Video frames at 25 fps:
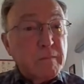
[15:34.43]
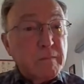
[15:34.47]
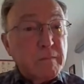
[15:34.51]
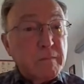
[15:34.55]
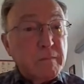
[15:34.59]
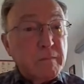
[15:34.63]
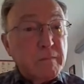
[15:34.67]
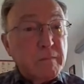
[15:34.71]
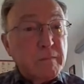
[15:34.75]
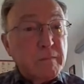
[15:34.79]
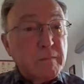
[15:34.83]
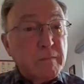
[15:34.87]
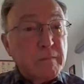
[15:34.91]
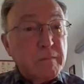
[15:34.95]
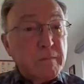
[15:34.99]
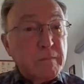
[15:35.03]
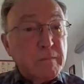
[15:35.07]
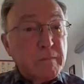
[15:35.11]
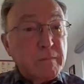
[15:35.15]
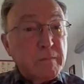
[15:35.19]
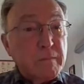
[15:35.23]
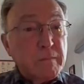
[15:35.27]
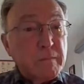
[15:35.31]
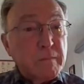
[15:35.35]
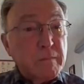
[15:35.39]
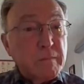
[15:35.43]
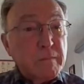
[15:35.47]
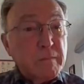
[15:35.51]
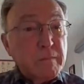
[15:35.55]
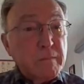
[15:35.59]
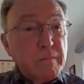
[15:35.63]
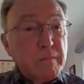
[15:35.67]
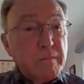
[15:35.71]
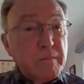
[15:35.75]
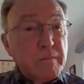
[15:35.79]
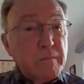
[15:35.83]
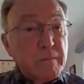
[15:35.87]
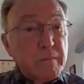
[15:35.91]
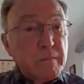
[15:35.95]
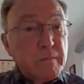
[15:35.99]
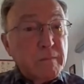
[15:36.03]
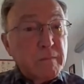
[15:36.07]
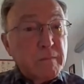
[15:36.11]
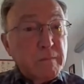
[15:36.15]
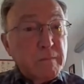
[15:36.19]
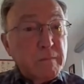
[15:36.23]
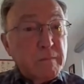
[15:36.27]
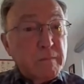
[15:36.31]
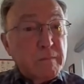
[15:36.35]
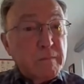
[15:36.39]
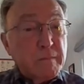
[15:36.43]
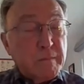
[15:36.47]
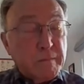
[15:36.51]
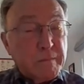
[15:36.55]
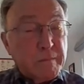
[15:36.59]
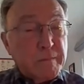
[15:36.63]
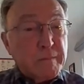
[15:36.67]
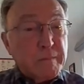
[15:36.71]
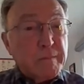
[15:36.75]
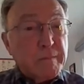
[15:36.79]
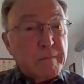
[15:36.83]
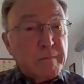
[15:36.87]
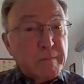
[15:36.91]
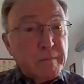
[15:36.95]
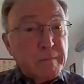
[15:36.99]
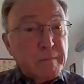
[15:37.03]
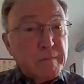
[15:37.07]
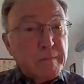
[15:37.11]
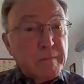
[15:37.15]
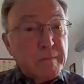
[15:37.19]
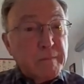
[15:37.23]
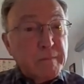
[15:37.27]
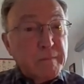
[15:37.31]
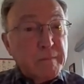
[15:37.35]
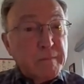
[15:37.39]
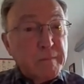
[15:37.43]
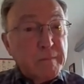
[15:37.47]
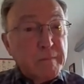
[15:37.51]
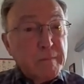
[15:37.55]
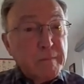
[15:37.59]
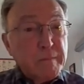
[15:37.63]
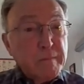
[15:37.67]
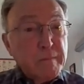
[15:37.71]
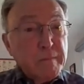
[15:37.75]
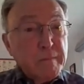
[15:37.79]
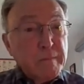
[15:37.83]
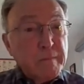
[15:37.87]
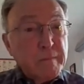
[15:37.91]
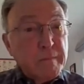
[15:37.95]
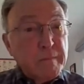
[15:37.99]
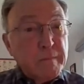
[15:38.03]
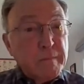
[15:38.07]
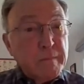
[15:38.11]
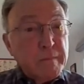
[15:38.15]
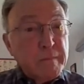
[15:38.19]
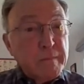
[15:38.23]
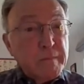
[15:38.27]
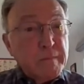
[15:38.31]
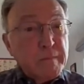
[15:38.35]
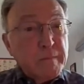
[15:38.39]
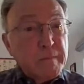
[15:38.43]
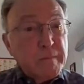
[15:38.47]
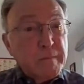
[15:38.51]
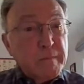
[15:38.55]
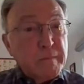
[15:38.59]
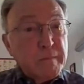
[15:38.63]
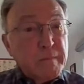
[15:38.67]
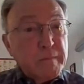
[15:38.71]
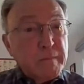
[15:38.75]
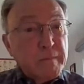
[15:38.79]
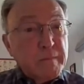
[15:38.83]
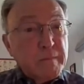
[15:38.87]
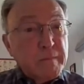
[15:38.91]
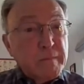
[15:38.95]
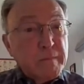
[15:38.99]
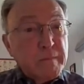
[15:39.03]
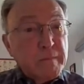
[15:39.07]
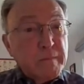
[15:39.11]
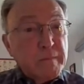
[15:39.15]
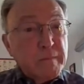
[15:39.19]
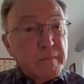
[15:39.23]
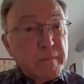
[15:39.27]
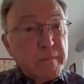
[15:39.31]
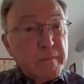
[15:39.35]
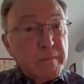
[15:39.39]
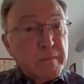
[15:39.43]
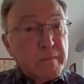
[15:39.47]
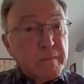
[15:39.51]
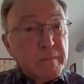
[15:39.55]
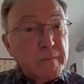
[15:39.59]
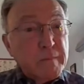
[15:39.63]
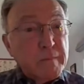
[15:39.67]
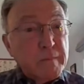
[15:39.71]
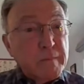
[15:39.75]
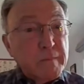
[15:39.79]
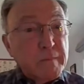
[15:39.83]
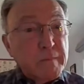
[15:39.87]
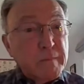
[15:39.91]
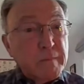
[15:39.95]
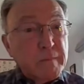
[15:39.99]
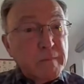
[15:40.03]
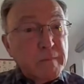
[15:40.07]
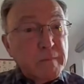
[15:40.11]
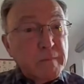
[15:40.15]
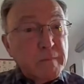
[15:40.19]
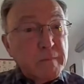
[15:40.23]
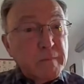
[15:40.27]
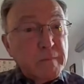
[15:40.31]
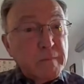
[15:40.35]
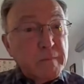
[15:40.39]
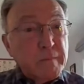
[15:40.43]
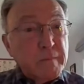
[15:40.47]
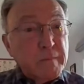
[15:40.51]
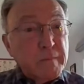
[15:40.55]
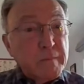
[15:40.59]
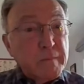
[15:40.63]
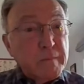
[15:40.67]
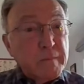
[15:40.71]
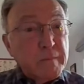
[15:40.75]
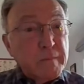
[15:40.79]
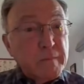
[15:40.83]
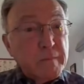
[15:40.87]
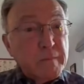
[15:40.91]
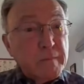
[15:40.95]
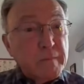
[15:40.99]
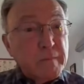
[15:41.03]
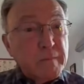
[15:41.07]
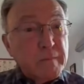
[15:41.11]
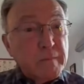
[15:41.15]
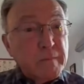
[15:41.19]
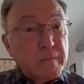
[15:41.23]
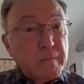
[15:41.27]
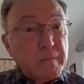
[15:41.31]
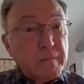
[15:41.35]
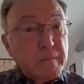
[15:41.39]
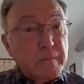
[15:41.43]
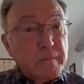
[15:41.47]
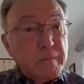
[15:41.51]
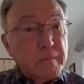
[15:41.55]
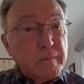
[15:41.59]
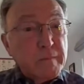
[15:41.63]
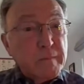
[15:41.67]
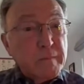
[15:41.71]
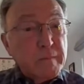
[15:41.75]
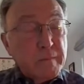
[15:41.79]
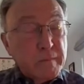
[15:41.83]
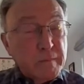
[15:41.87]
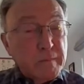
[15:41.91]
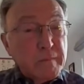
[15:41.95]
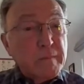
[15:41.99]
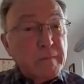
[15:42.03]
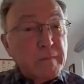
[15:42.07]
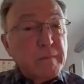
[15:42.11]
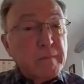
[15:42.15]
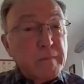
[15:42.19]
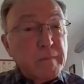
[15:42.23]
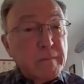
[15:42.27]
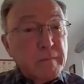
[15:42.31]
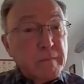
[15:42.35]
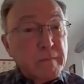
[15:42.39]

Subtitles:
(silent)